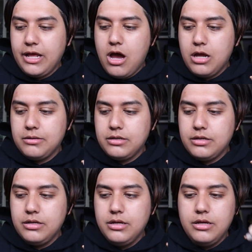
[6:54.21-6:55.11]
it on
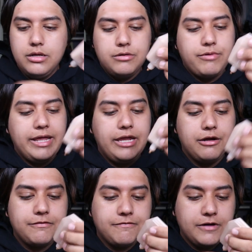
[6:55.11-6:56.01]
right
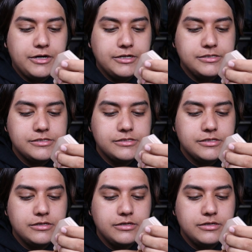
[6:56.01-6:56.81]
here first,